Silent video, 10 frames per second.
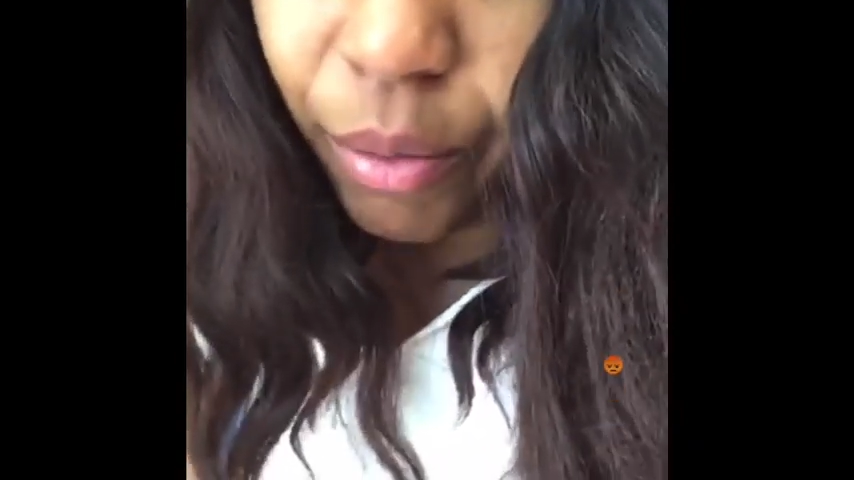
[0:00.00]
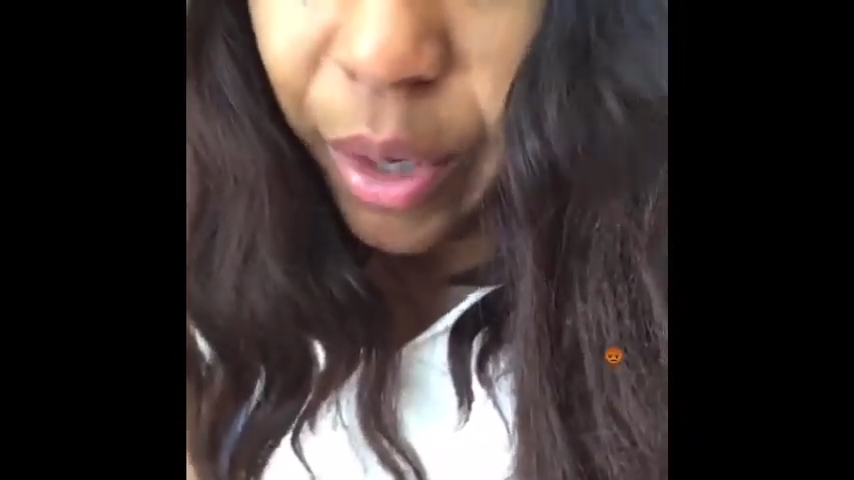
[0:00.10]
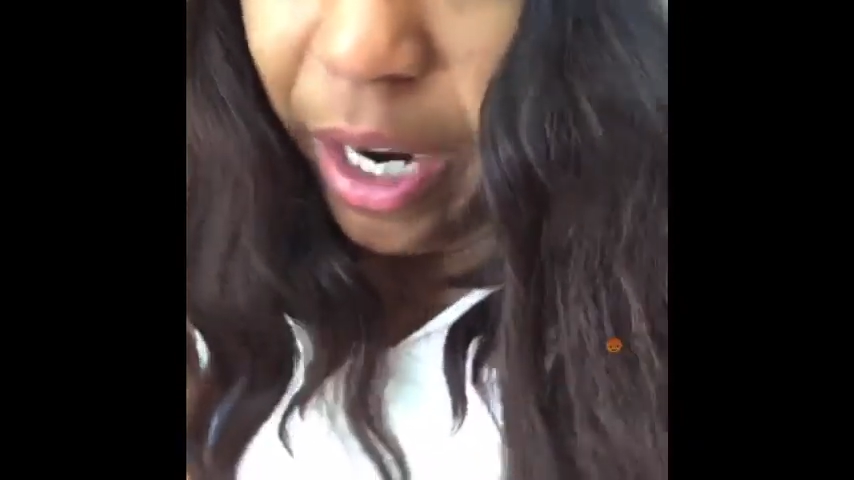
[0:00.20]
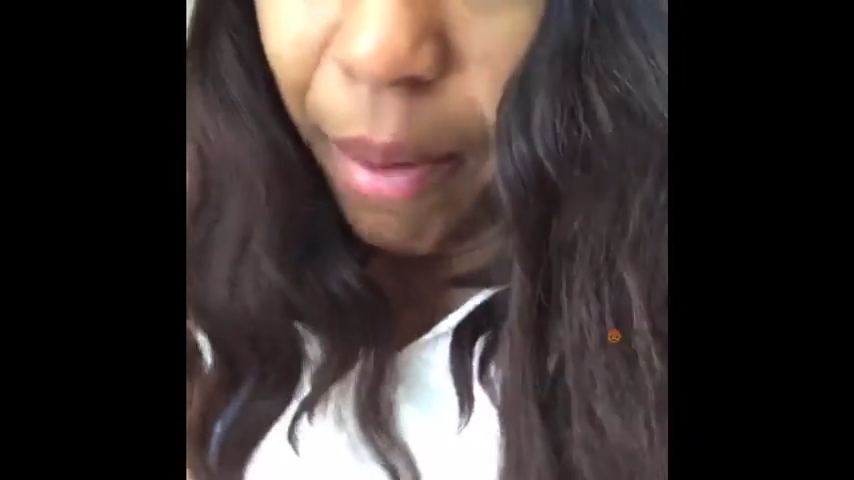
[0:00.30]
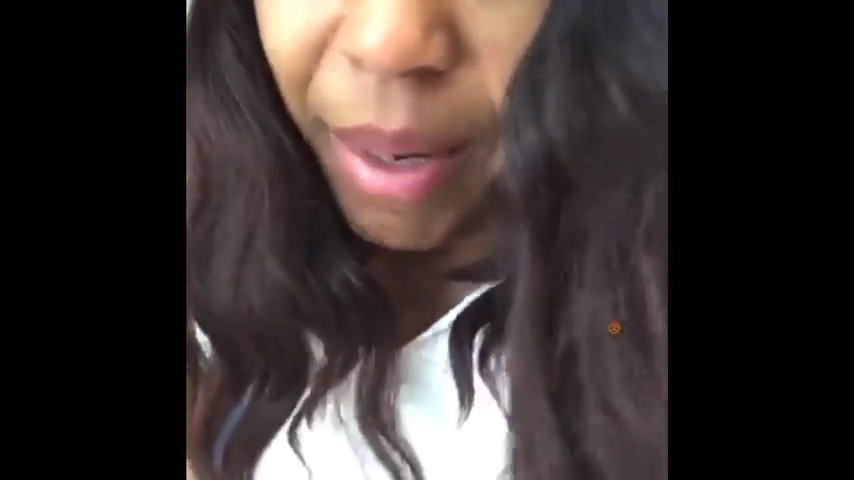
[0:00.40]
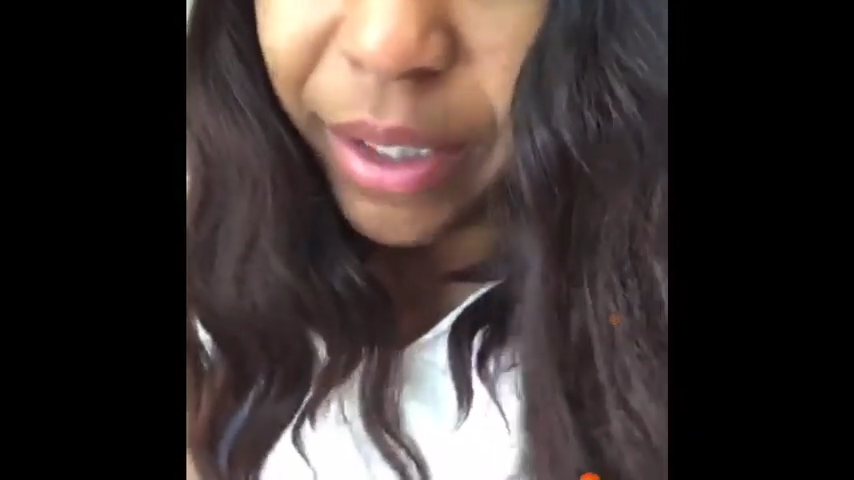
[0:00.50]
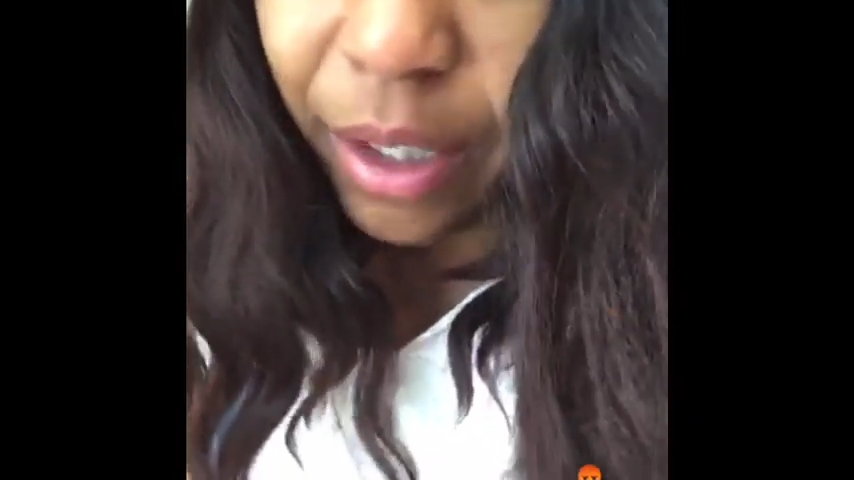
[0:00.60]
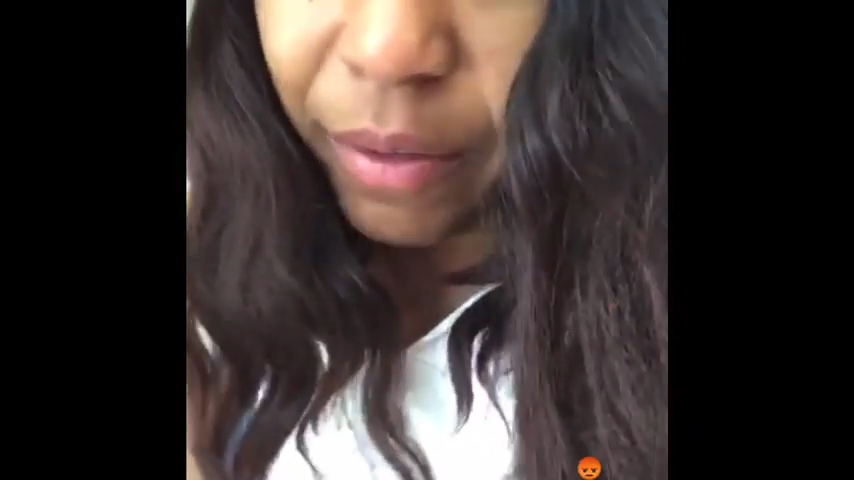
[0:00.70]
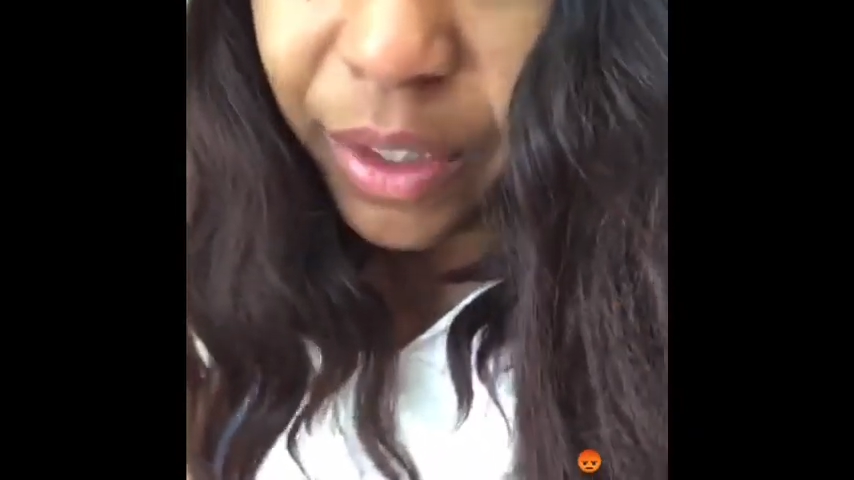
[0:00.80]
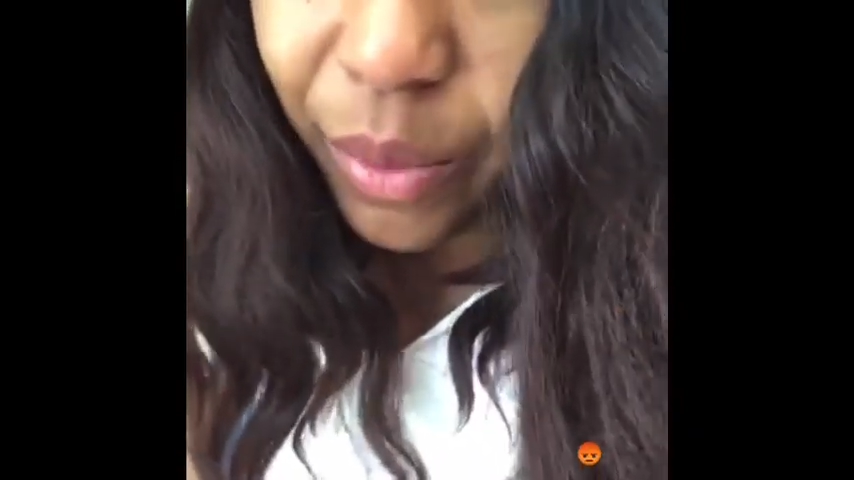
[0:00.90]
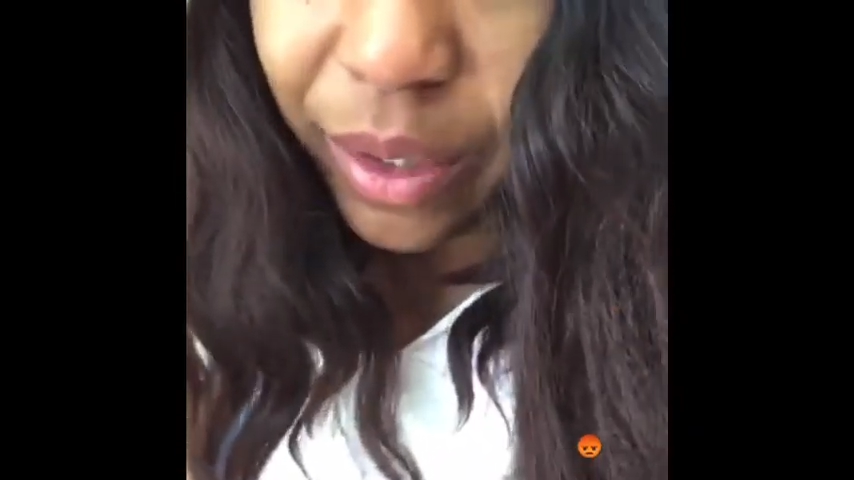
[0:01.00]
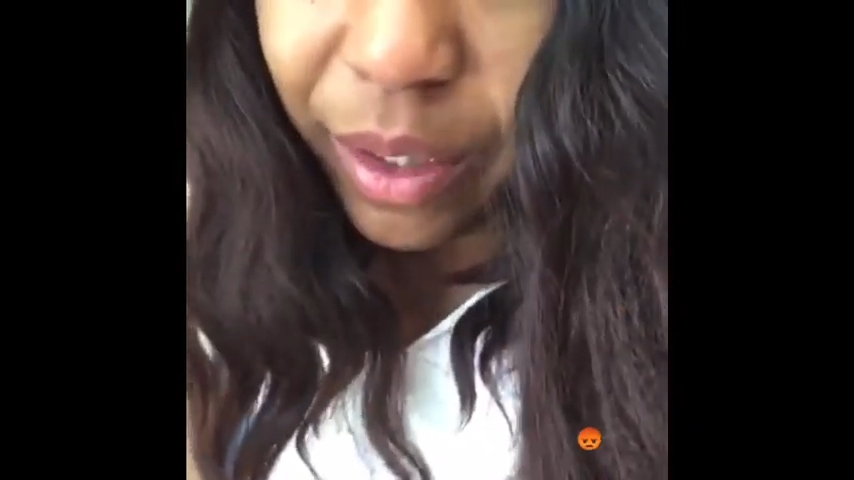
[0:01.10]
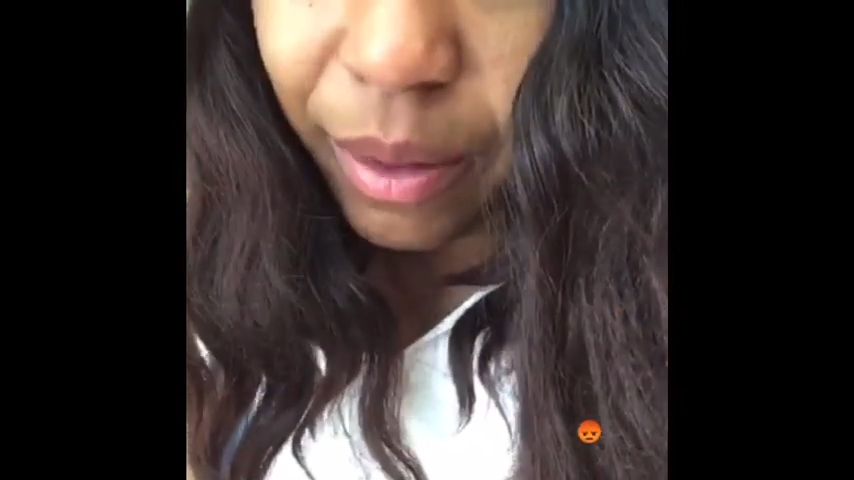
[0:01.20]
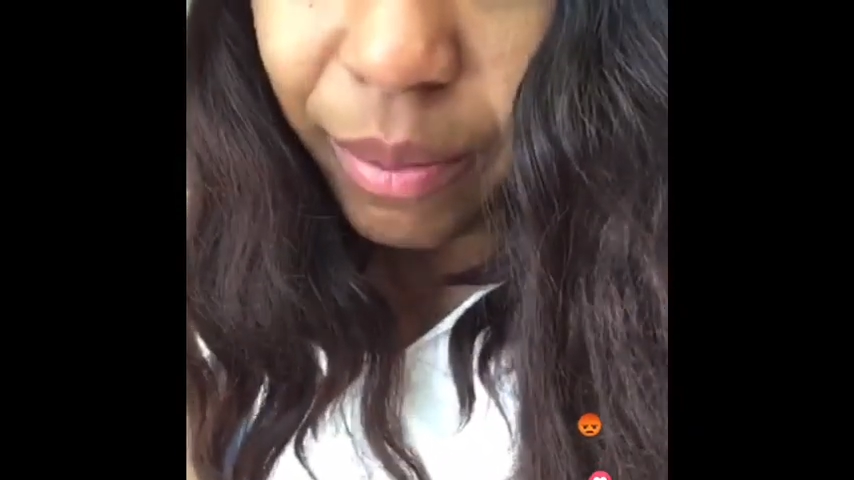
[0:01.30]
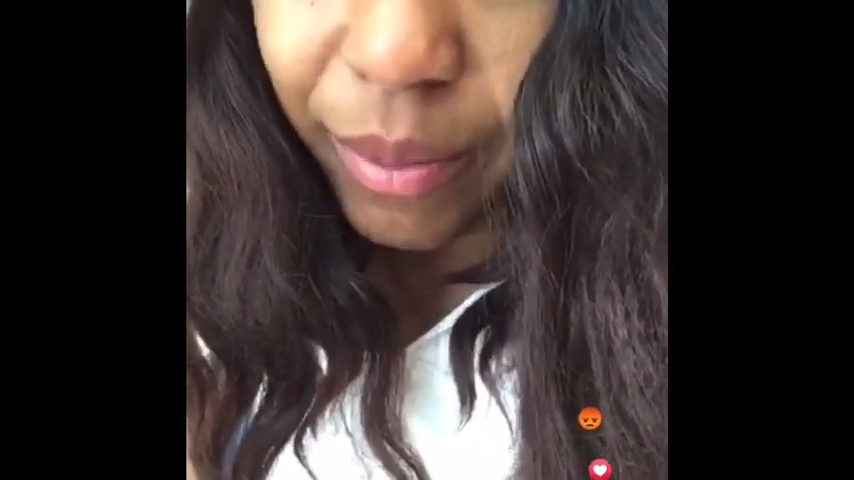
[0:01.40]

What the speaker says: re-up my service with them.